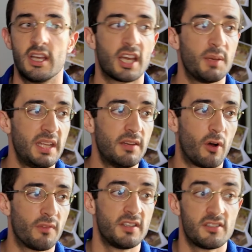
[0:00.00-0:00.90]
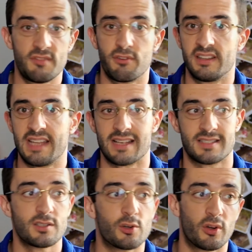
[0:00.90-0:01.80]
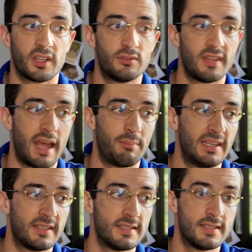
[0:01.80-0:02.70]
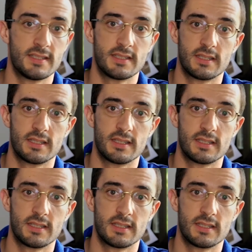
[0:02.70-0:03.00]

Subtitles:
can be involved in the different tasks according to their abilities.